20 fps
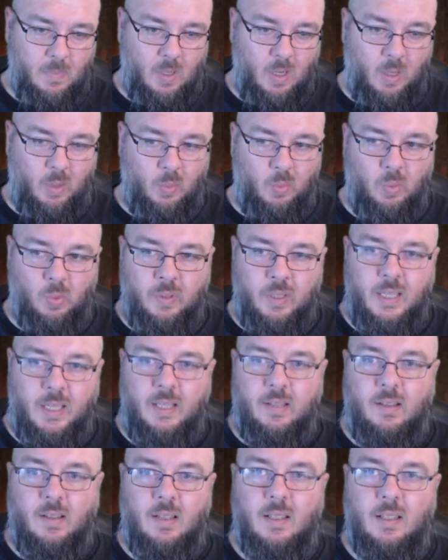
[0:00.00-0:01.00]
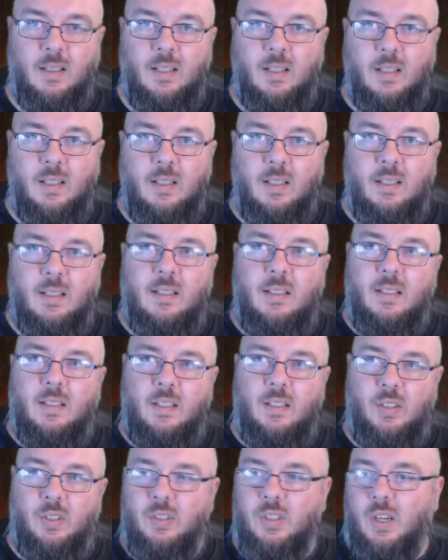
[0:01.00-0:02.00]
I will neither
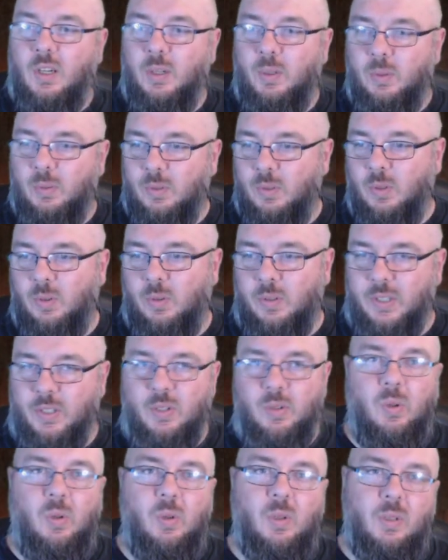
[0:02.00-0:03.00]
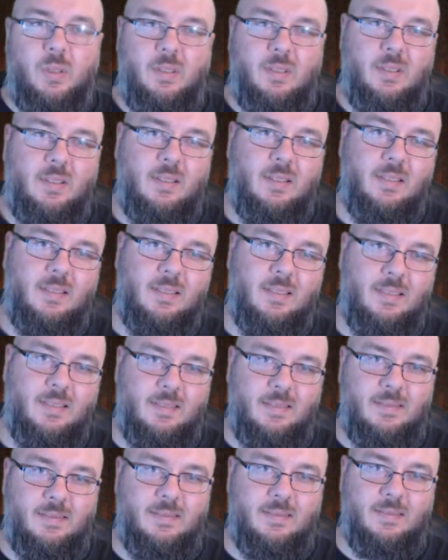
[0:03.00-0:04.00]
condone nor endorse
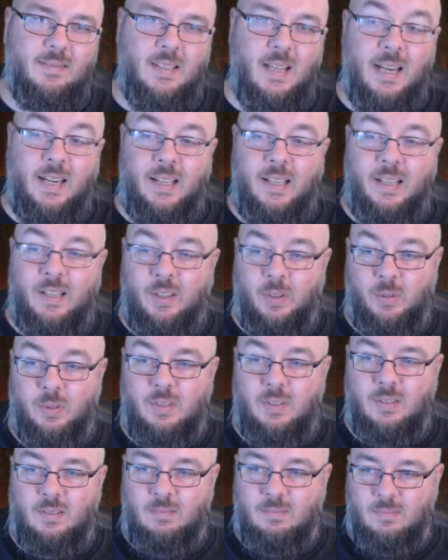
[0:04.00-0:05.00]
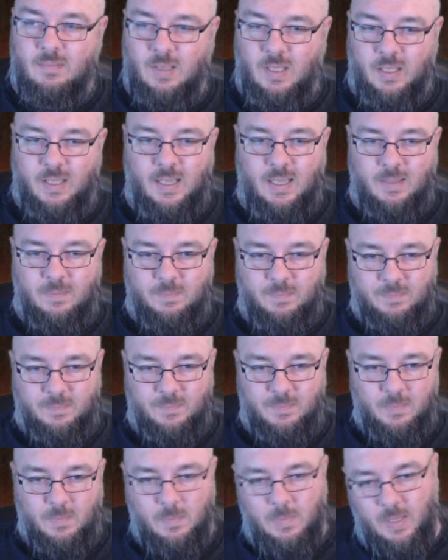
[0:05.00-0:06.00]
any use like that
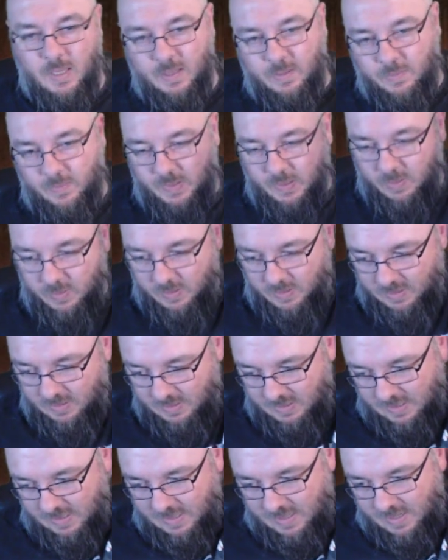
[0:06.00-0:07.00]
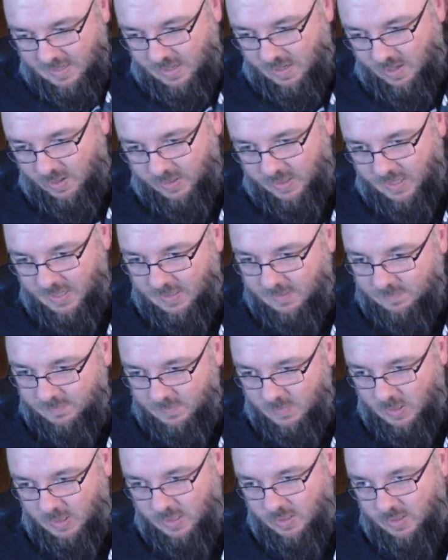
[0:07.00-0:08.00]
in the field. Okay?
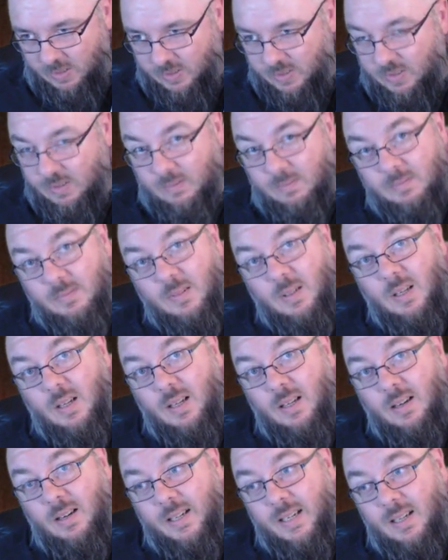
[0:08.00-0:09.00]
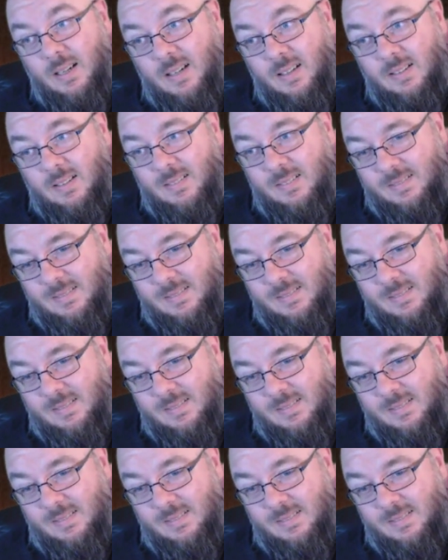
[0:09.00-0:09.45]
Because I can't.